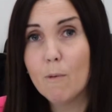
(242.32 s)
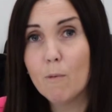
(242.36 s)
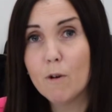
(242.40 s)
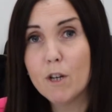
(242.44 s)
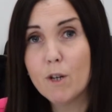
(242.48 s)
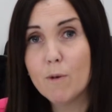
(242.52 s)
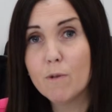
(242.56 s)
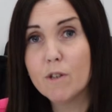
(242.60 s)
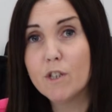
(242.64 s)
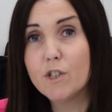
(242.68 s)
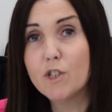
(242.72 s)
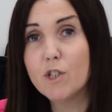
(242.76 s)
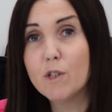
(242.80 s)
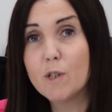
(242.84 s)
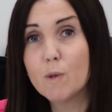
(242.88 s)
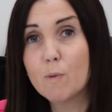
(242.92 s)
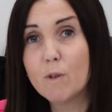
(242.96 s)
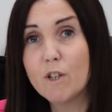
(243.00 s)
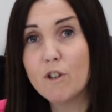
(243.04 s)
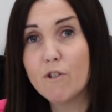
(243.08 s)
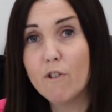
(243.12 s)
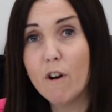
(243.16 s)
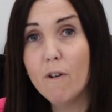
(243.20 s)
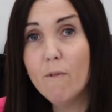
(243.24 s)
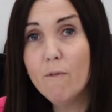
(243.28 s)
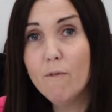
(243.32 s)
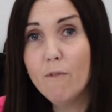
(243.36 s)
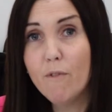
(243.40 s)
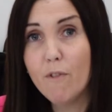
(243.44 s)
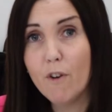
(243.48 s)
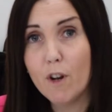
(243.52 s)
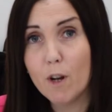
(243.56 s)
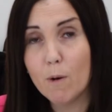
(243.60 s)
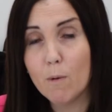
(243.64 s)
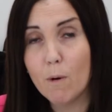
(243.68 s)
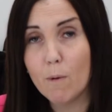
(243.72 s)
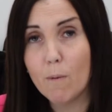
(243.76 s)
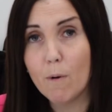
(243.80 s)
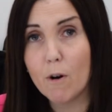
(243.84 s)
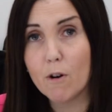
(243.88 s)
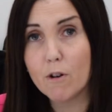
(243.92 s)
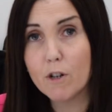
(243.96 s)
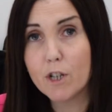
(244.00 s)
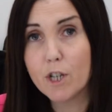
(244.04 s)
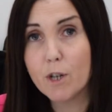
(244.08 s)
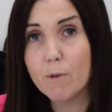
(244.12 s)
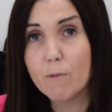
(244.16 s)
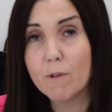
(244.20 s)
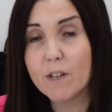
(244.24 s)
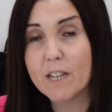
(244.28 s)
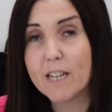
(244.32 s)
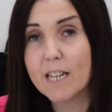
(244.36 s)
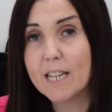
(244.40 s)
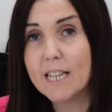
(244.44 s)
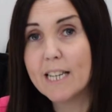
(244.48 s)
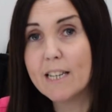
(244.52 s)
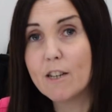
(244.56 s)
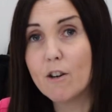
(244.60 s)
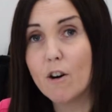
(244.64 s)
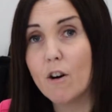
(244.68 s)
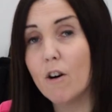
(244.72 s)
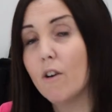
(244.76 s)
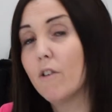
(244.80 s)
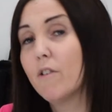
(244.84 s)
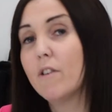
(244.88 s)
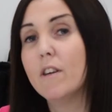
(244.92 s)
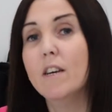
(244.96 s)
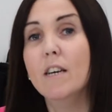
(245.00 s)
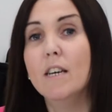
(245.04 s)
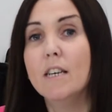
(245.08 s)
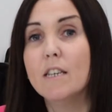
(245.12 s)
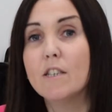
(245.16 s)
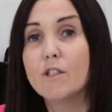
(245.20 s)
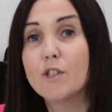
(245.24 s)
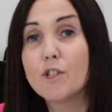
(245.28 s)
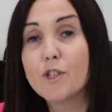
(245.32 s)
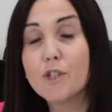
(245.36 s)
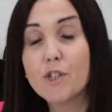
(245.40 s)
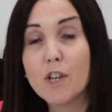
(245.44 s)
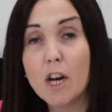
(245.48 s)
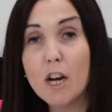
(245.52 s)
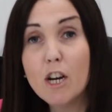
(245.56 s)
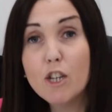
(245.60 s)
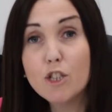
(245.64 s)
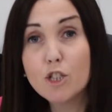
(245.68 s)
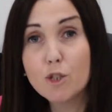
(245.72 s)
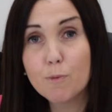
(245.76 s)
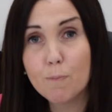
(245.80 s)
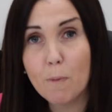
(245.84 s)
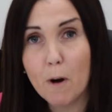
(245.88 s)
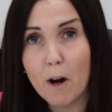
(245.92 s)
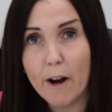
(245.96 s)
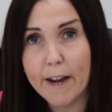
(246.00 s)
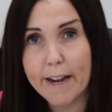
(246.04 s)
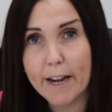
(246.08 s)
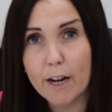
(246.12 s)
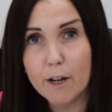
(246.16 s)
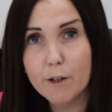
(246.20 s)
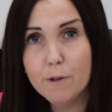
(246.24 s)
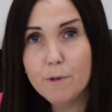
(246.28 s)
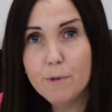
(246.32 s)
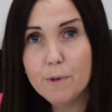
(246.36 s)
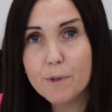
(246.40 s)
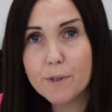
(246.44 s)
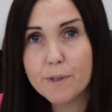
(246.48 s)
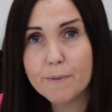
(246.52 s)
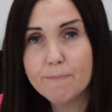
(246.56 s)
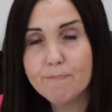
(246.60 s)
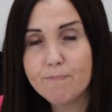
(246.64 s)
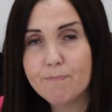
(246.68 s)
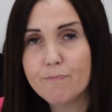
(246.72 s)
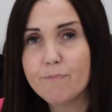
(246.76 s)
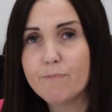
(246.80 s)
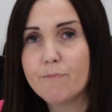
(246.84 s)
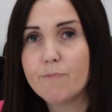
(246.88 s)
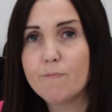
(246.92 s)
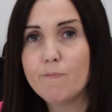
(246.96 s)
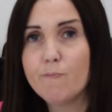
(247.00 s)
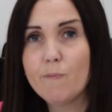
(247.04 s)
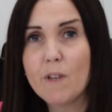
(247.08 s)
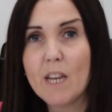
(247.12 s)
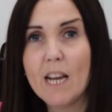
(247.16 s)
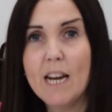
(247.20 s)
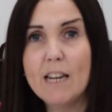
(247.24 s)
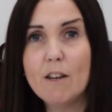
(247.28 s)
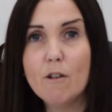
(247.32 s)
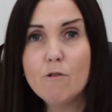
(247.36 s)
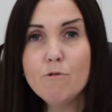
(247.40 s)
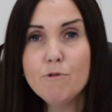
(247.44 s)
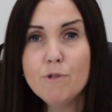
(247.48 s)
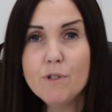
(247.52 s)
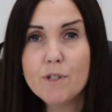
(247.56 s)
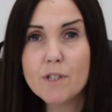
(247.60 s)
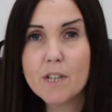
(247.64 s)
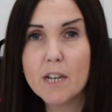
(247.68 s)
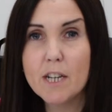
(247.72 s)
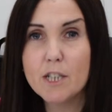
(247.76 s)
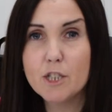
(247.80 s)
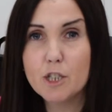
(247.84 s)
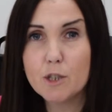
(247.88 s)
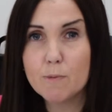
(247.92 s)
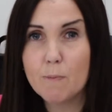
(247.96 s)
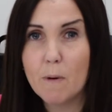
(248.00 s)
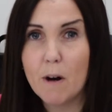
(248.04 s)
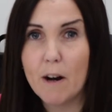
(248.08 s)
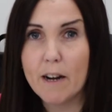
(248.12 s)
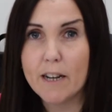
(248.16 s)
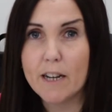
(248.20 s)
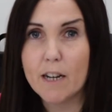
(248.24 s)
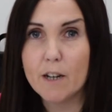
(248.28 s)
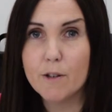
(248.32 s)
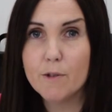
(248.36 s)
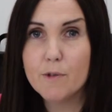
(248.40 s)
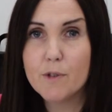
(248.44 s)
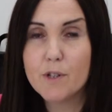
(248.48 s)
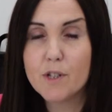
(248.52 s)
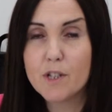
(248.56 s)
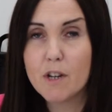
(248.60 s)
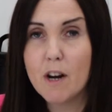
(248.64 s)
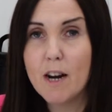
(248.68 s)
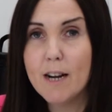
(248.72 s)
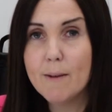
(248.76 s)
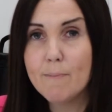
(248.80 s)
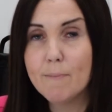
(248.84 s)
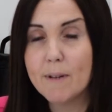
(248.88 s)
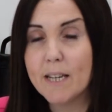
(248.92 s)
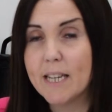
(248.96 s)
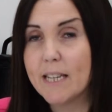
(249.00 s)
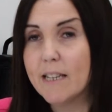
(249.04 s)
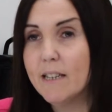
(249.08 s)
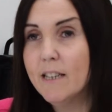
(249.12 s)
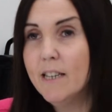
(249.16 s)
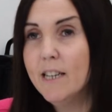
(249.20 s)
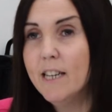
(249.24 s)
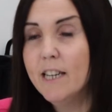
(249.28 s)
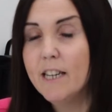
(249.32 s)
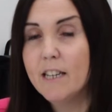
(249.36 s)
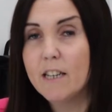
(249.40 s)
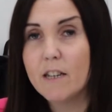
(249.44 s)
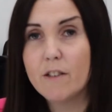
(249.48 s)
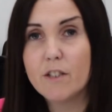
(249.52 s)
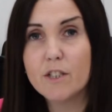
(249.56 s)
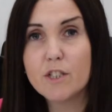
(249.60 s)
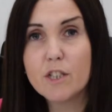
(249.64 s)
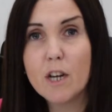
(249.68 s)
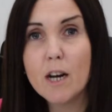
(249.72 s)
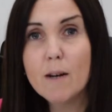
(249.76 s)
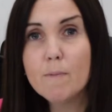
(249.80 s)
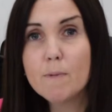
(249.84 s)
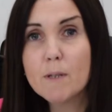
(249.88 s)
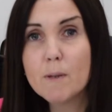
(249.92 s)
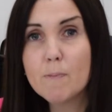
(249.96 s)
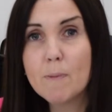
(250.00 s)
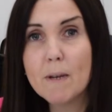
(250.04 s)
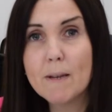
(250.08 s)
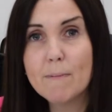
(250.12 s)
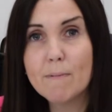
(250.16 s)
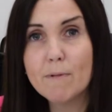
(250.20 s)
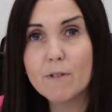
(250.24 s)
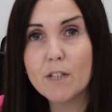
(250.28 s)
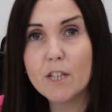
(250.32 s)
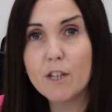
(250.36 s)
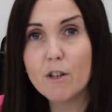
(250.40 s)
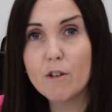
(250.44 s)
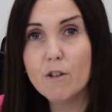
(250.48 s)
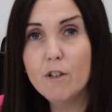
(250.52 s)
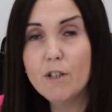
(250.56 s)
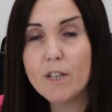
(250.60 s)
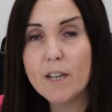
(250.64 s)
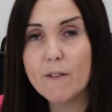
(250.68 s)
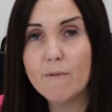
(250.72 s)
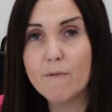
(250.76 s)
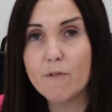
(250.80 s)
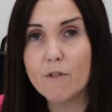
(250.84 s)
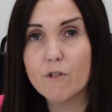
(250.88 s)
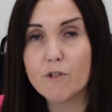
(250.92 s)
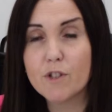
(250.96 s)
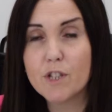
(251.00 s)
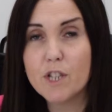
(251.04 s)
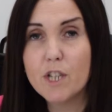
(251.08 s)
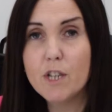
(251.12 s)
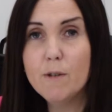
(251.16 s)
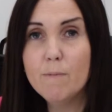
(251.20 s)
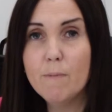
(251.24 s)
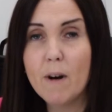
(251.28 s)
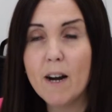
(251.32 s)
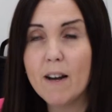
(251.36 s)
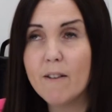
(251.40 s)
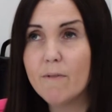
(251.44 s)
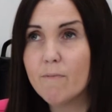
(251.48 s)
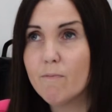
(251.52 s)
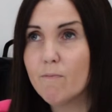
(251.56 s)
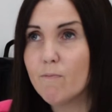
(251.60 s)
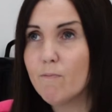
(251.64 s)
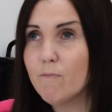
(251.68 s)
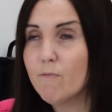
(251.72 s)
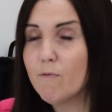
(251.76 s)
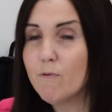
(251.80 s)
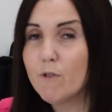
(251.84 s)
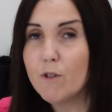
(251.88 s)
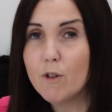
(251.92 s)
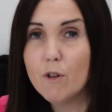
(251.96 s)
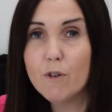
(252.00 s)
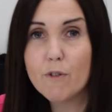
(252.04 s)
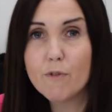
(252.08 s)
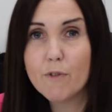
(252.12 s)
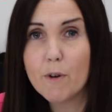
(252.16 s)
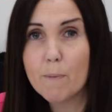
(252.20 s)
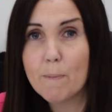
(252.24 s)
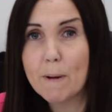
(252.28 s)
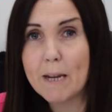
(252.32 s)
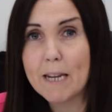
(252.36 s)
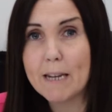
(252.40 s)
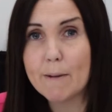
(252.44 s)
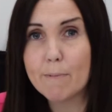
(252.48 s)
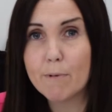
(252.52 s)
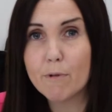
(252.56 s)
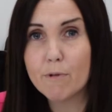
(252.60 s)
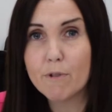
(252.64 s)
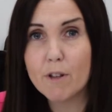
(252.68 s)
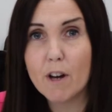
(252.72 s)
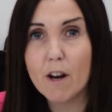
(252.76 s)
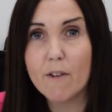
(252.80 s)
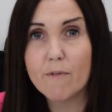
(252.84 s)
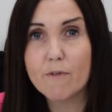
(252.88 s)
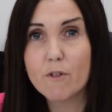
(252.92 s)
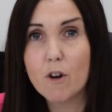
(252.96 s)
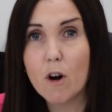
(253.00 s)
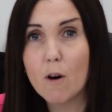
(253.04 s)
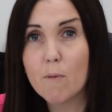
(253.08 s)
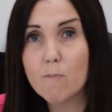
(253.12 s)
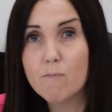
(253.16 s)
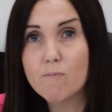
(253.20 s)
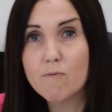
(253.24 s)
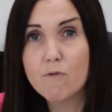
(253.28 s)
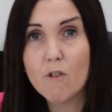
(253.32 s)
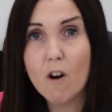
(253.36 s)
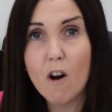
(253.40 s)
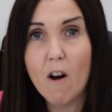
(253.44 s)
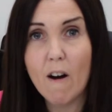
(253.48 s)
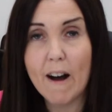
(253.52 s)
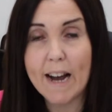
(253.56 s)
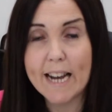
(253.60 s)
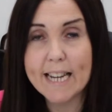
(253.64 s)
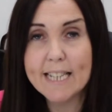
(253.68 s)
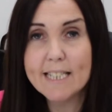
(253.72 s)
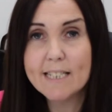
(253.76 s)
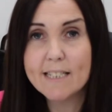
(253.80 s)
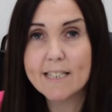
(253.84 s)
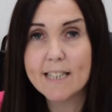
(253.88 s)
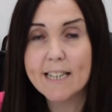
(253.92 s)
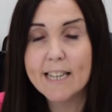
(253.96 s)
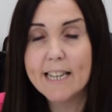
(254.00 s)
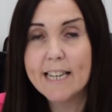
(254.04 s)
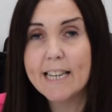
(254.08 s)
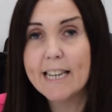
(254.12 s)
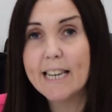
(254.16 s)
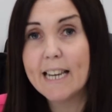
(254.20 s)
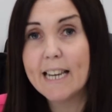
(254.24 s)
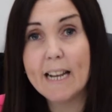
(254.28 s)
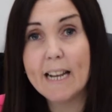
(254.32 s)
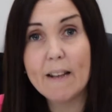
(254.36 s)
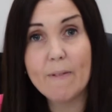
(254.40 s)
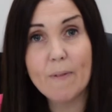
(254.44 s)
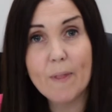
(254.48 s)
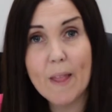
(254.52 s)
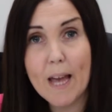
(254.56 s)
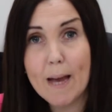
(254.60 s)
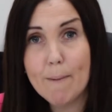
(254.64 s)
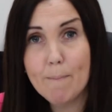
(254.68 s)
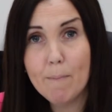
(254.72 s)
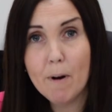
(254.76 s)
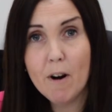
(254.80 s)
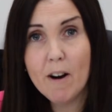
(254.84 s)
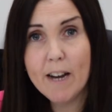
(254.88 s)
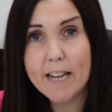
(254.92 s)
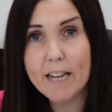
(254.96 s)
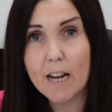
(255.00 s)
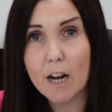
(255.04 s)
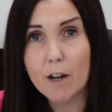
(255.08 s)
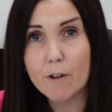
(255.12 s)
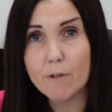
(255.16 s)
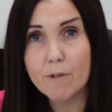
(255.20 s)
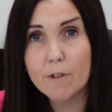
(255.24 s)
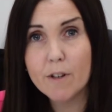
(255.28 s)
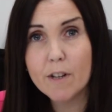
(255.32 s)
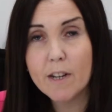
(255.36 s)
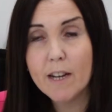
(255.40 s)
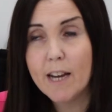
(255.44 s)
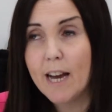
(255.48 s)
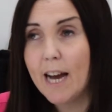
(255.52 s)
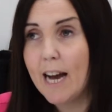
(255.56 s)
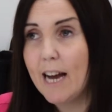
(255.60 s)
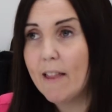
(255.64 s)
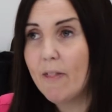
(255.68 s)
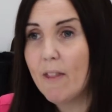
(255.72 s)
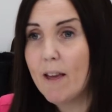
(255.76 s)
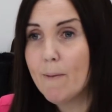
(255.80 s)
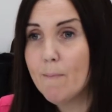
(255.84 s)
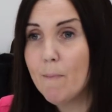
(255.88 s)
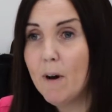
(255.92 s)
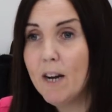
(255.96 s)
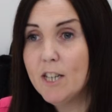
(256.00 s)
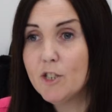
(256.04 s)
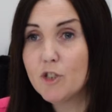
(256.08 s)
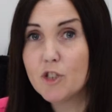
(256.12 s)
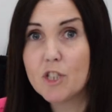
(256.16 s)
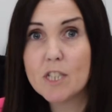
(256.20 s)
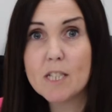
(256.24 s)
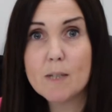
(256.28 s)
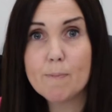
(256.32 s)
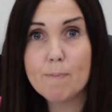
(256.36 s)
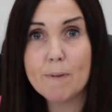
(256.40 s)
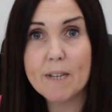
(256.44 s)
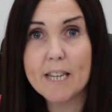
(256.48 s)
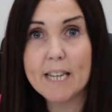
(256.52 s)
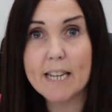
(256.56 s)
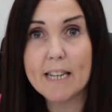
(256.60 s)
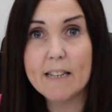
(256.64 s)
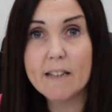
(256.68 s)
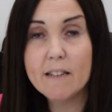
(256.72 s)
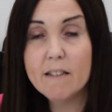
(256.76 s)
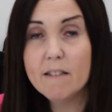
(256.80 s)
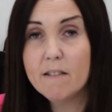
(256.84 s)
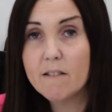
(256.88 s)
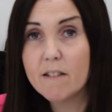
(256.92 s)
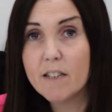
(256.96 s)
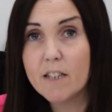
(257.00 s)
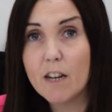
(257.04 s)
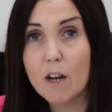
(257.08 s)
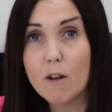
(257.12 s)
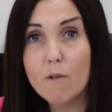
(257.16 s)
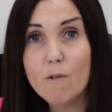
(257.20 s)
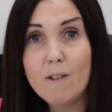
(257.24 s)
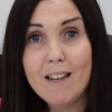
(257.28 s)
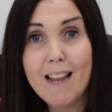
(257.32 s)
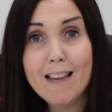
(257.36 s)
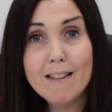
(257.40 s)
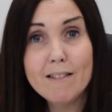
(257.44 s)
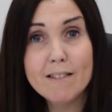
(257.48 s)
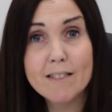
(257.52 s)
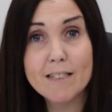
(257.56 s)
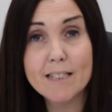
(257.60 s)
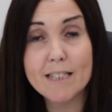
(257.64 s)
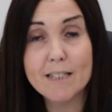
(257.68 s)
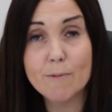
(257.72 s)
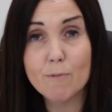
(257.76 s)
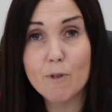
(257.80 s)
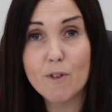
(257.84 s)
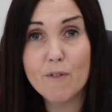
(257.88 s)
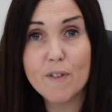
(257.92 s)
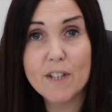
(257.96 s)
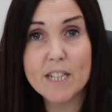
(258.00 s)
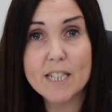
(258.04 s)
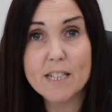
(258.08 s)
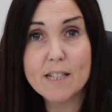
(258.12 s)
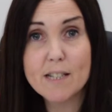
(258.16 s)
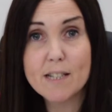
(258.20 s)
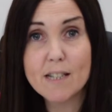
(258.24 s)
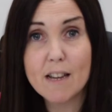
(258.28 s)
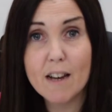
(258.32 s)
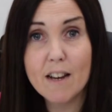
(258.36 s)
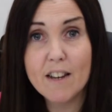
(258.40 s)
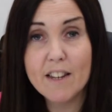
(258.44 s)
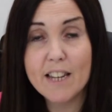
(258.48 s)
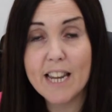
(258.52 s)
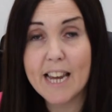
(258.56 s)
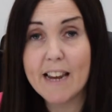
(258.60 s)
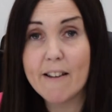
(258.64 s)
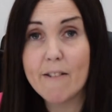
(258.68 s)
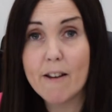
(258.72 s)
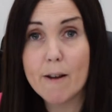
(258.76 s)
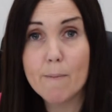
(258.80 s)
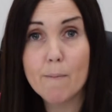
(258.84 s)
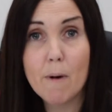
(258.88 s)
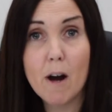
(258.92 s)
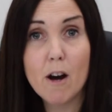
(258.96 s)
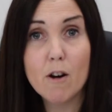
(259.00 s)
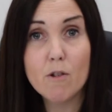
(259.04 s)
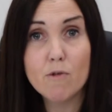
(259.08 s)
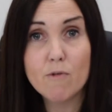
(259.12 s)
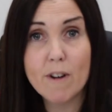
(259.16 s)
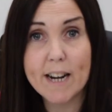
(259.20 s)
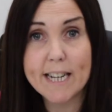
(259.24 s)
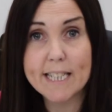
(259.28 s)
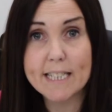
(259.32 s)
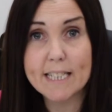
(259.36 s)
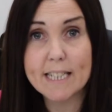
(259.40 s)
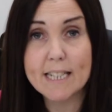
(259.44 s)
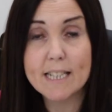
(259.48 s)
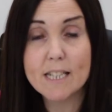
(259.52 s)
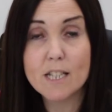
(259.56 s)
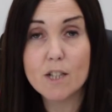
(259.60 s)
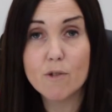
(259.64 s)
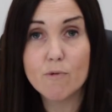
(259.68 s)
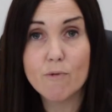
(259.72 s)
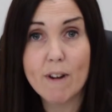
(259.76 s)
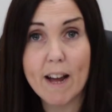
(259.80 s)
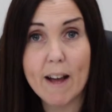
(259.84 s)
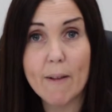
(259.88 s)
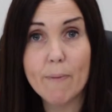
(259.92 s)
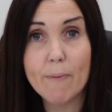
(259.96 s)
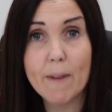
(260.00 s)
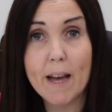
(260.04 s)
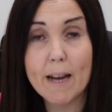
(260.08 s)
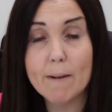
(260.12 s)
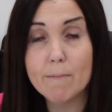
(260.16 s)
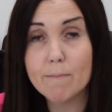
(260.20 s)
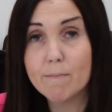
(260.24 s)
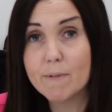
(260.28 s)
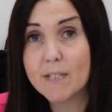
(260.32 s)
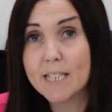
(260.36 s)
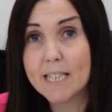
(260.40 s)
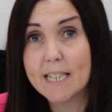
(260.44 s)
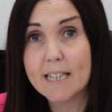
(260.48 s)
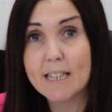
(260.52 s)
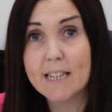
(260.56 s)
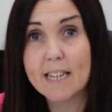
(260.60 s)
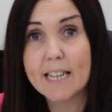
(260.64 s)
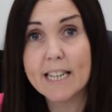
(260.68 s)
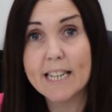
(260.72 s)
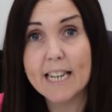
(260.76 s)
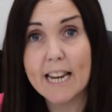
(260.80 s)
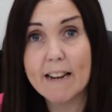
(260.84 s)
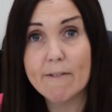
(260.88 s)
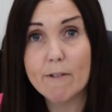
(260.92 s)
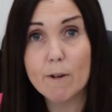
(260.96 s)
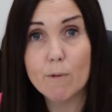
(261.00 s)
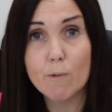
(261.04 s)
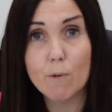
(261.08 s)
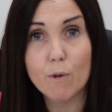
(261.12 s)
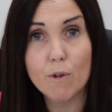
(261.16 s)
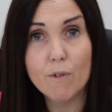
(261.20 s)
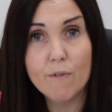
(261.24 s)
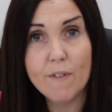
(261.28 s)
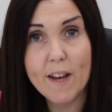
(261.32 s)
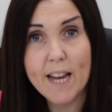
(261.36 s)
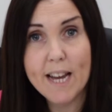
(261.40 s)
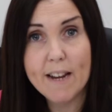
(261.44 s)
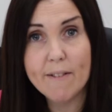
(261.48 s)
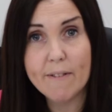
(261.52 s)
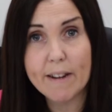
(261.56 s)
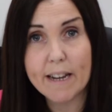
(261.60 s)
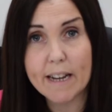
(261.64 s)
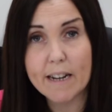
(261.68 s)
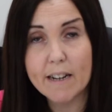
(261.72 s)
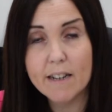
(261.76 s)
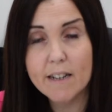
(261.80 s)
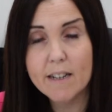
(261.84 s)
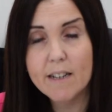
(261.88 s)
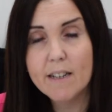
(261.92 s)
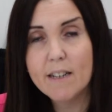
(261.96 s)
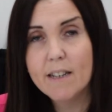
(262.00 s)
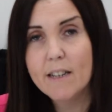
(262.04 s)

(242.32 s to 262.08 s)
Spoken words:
And what you want to do is when you're on followerwonk, you want to click on search bios. And on the search bios, type in the types of people that you're looking for. So you might look for people that have got a bride in their bio, and they might just be in, London, within a certain area, mile radius around that particular Canary Wharf area.